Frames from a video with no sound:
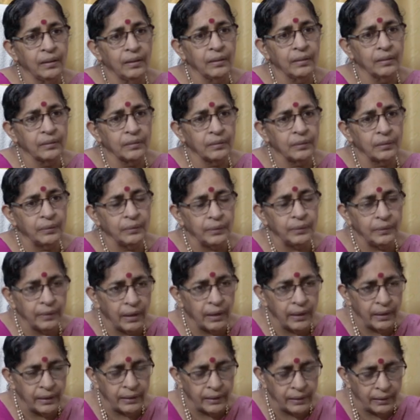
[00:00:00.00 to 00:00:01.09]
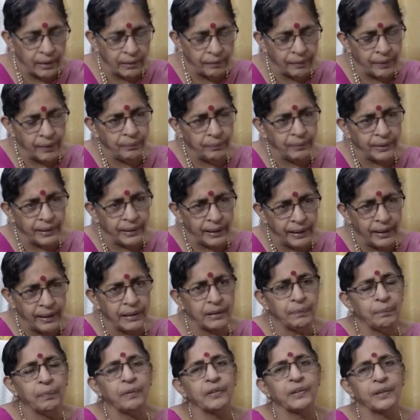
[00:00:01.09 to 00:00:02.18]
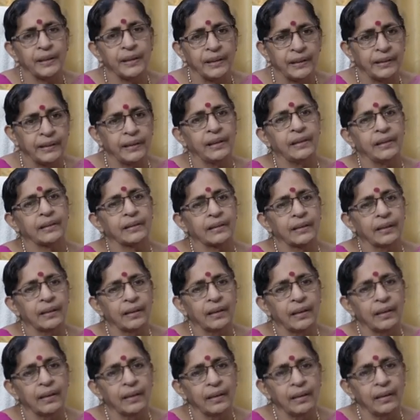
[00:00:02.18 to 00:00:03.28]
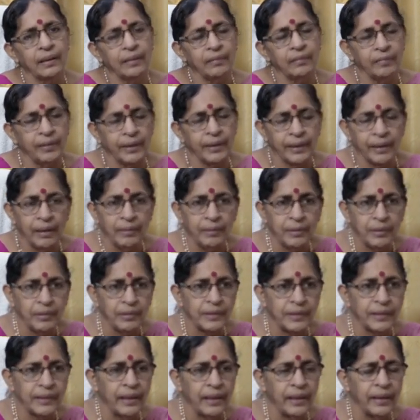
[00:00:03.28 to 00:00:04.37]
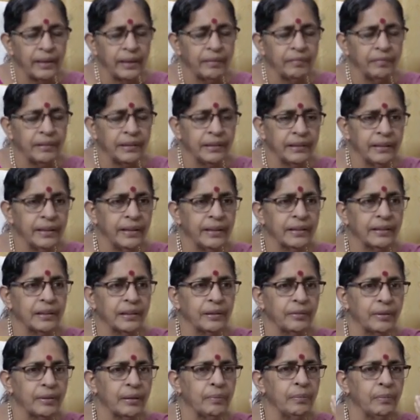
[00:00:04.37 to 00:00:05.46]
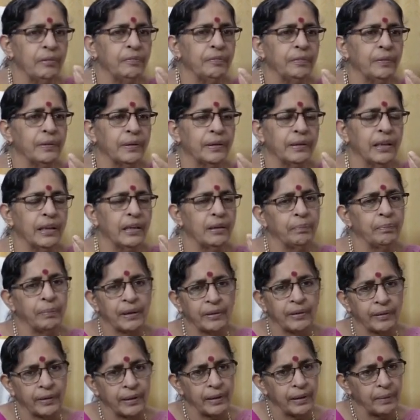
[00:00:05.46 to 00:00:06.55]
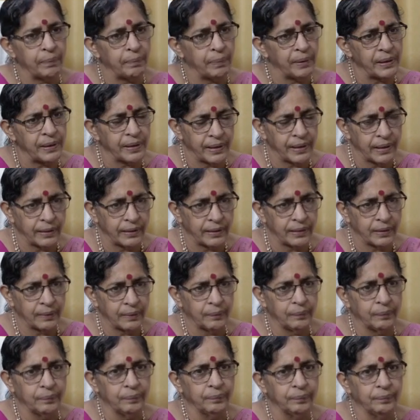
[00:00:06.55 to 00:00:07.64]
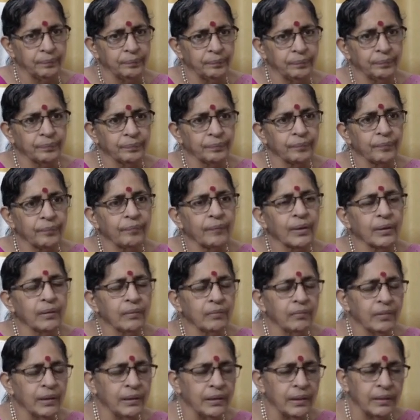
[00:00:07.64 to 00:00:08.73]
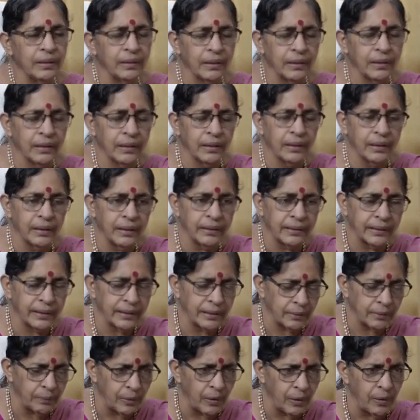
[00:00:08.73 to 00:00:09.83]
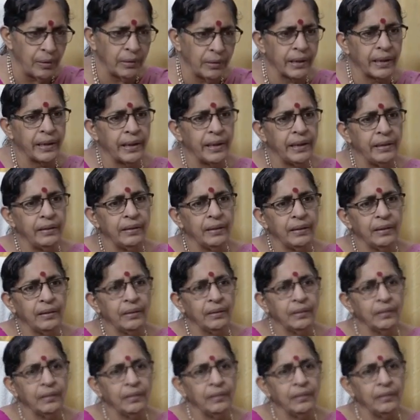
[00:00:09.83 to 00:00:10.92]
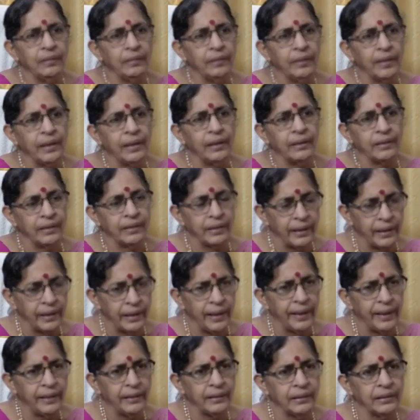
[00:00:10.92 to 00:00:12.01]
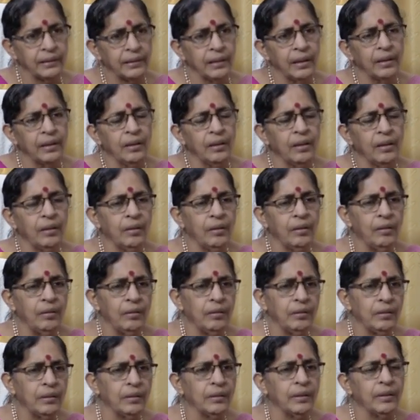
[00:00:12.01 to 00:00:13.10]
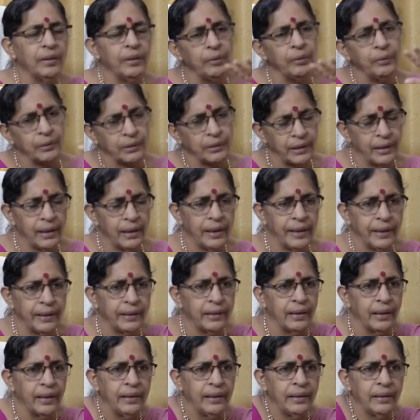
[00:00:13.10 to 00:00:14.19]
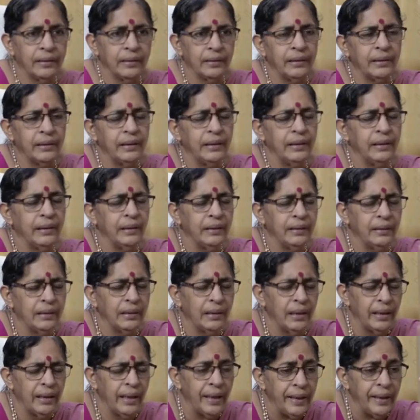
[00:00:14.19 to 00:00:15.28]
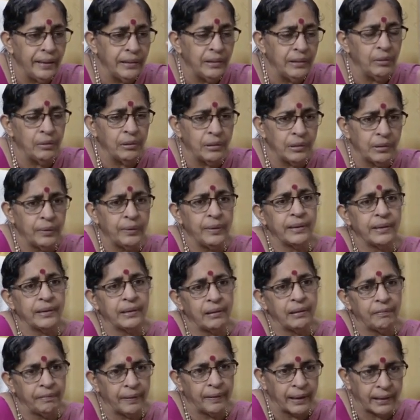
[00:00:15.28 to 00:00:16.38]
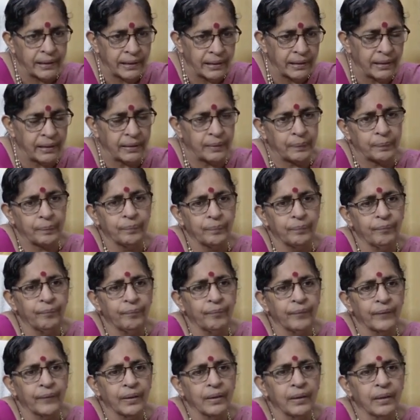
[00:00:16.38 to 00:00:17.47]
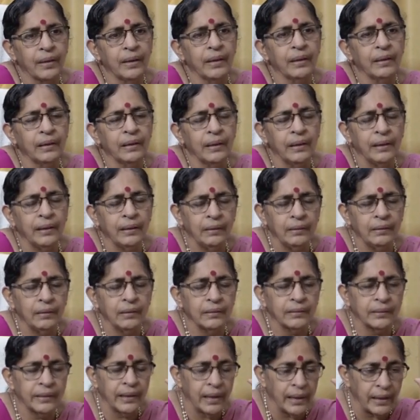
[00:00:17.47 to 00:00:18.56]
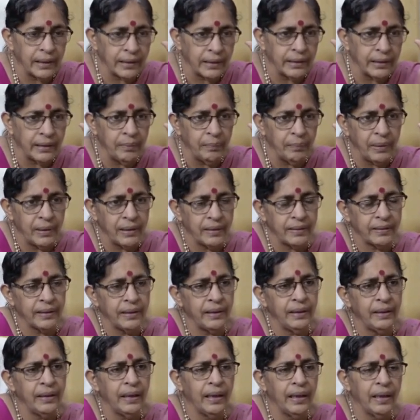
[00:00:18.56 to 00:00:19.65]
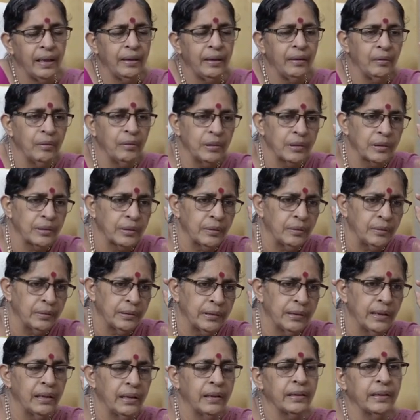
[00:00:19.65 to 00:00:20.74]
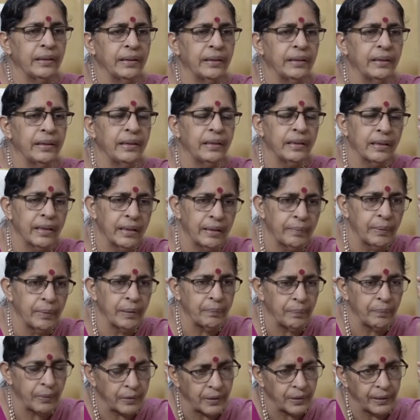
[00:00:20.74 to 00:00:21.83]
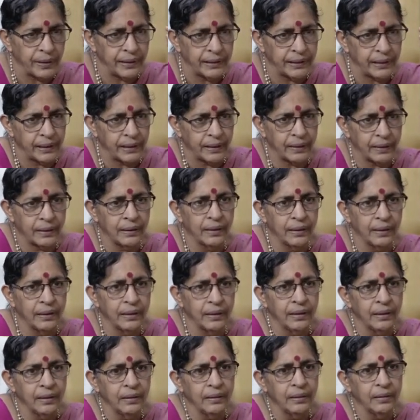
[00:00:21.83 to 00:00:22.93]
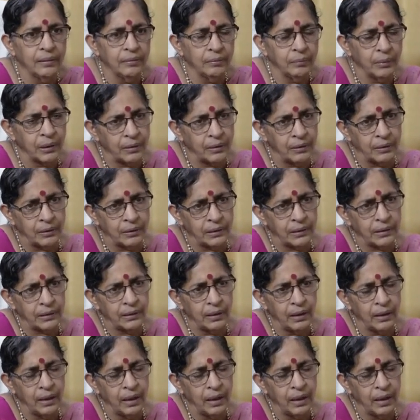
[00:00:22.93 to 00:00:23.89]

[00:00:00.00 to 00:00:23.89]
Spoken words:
So from these procedures we have to select which is suitable for that particular patient. Whether he is a small kid or a teenage or youth, like that, the age also is a factor in selecting the medicine and also selecting the treatment procedure, because